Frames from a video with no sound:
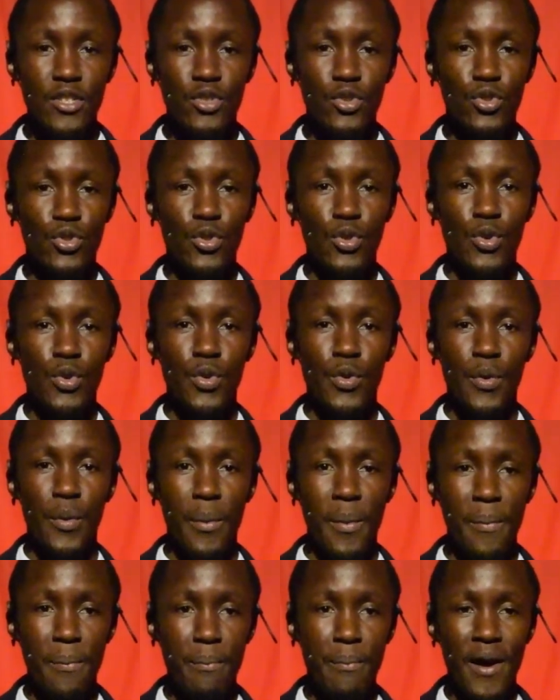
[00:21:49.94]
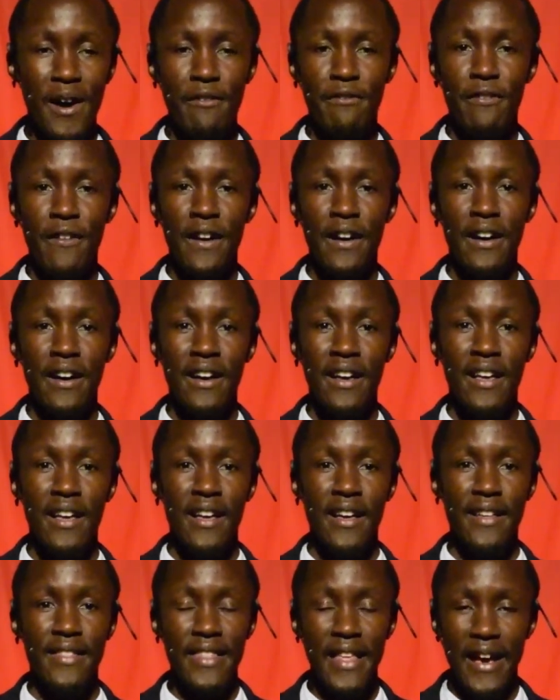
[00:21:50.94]
to buffer
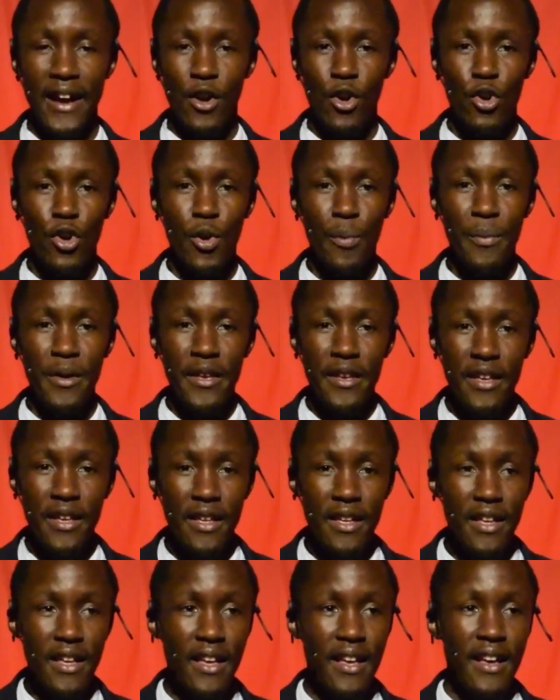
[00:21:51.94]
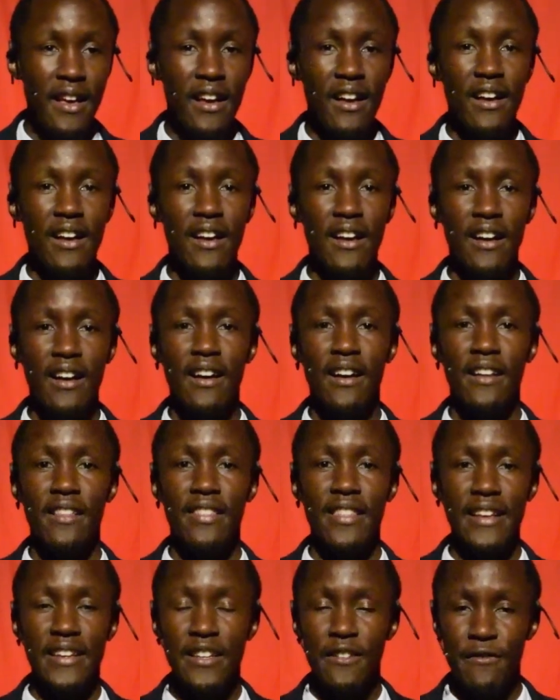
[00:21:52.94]
the economy,
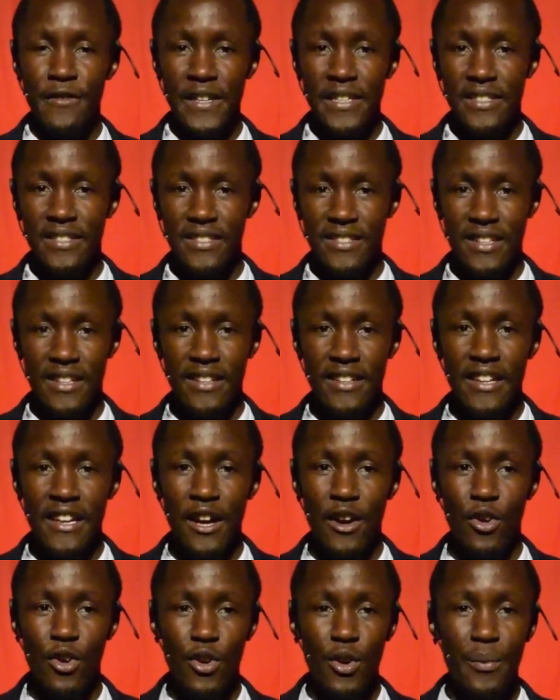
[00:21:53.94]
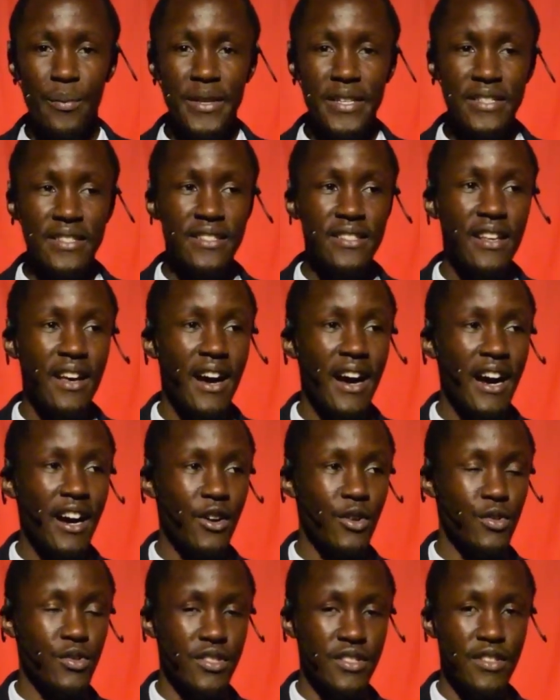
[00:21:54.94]
the different struggling economies
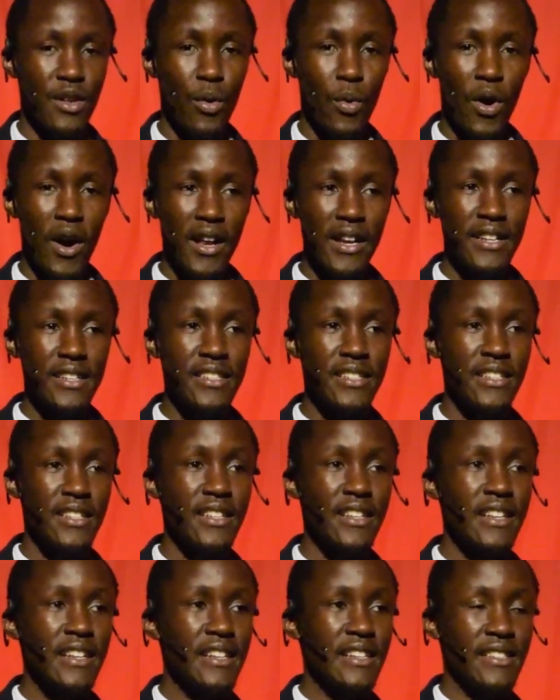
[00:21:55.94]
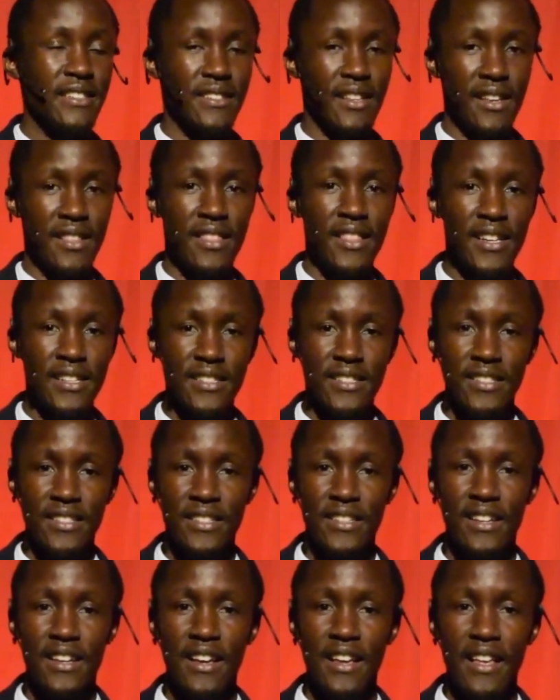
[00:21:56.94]
across the world, such that
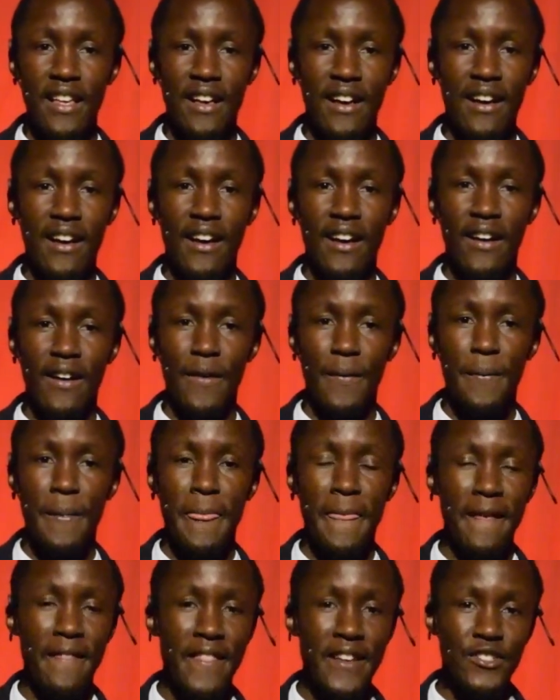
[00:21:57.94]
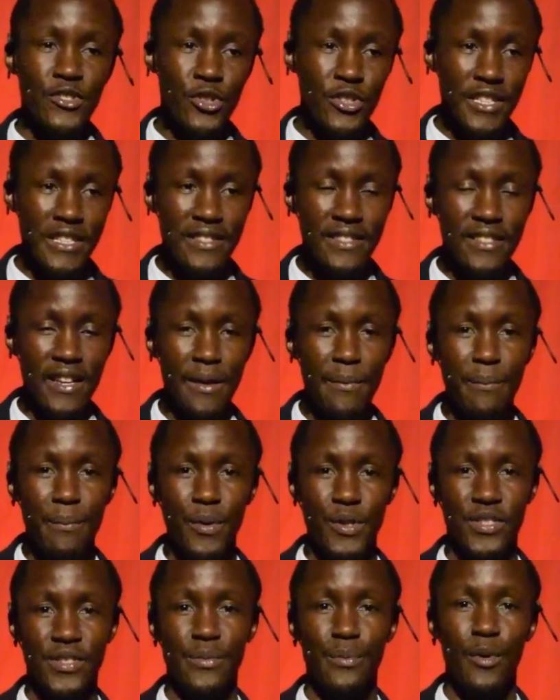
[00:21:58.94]
in the shortest time
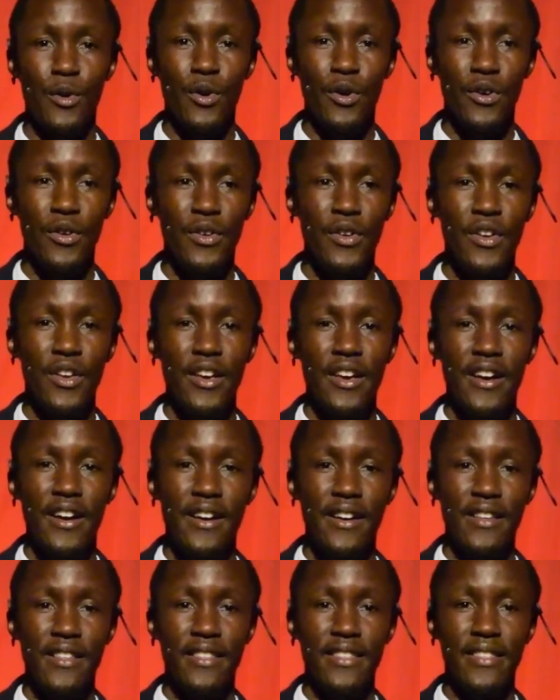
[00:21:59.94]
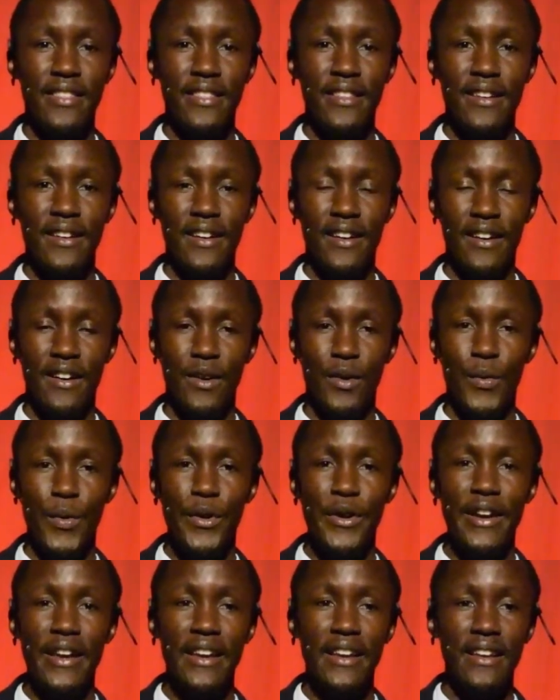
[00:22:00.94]
possible,
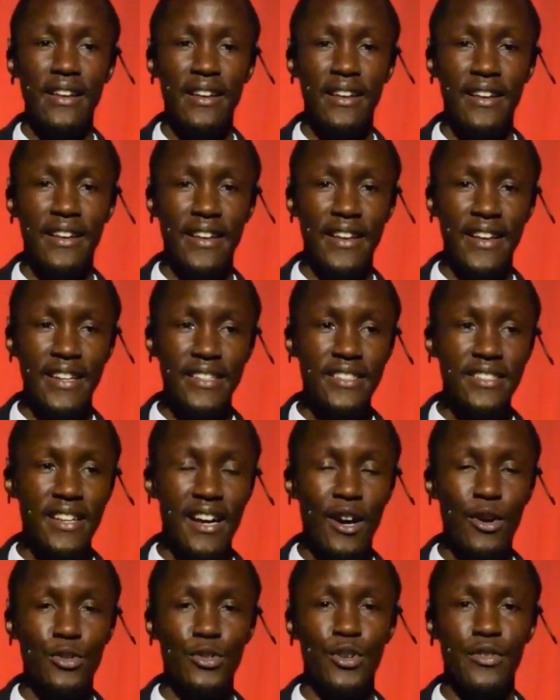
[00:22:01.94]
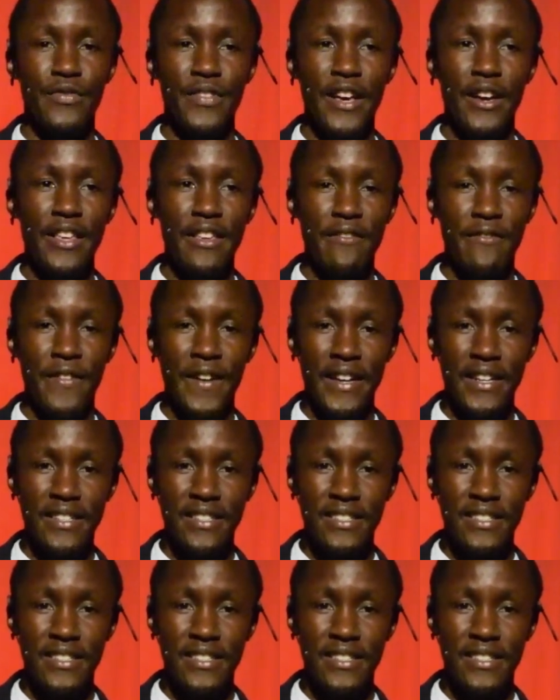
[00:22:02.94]
we'll get out of the effects